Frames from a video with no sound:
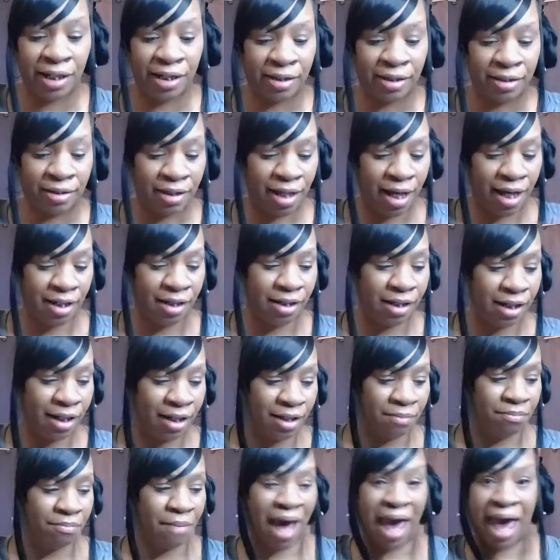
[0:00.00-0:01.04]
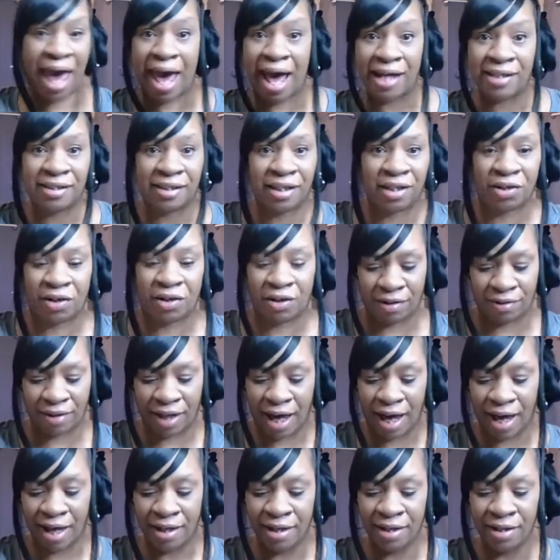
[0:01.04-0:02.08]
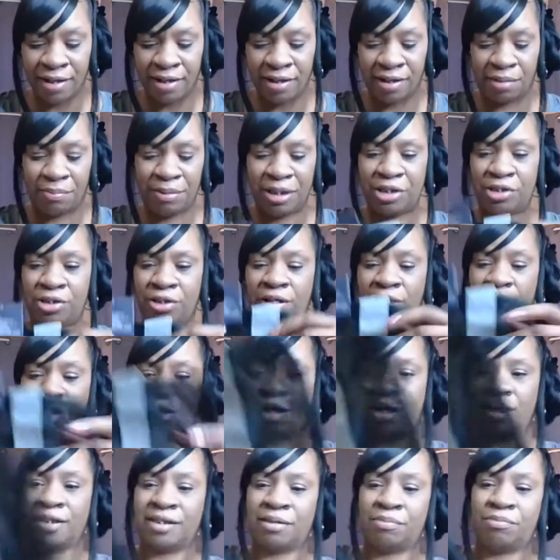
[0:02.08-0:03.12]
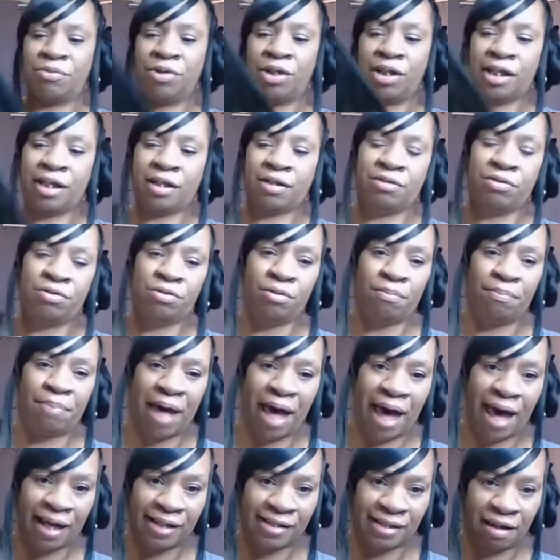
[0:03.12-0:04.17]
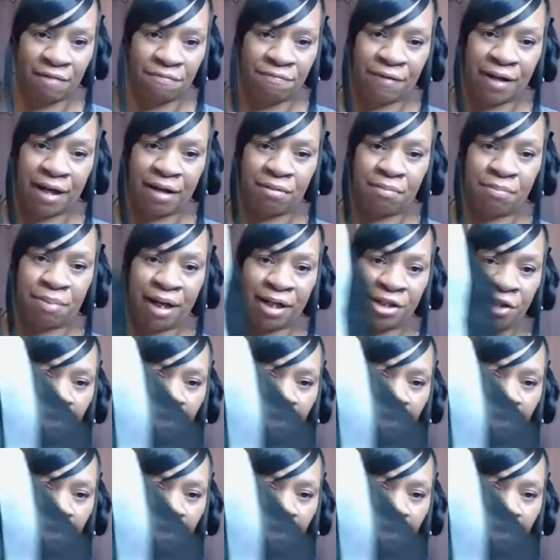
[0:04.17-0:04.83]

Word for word: and and then mask and all that. Let me show y'all some really cool bags I found by